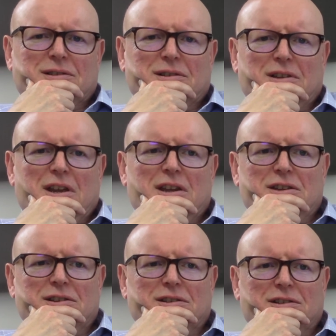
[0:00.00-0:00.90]
in
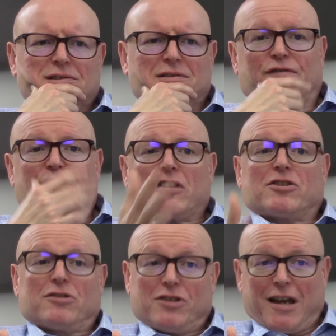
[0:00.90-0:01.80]
the fashion
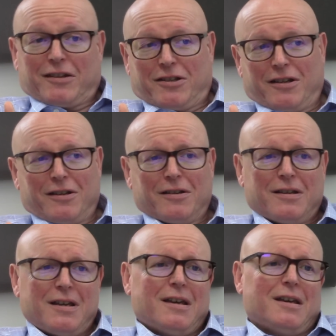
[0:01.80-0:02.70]
sector,
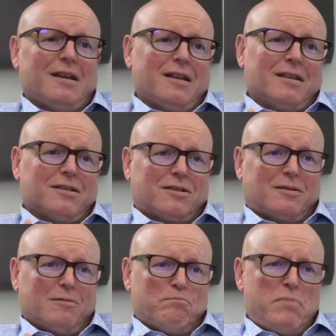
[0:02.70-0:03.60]
there's
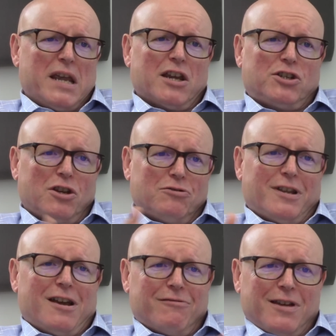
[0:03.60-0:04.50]
the big issues
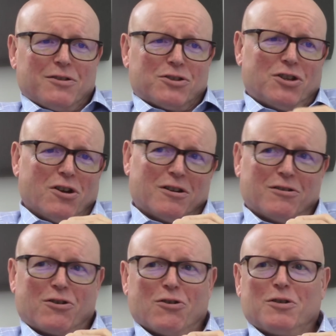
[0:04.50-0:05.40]
now around the circular
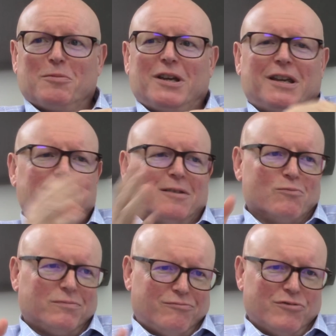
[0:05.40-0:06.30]
economy and
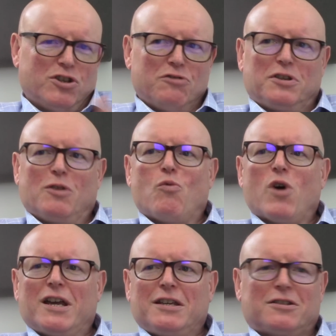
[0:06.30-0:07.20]
reducing
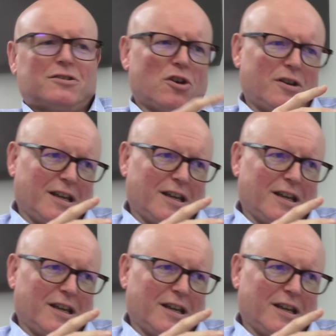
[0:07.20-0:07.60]
waste, certainly in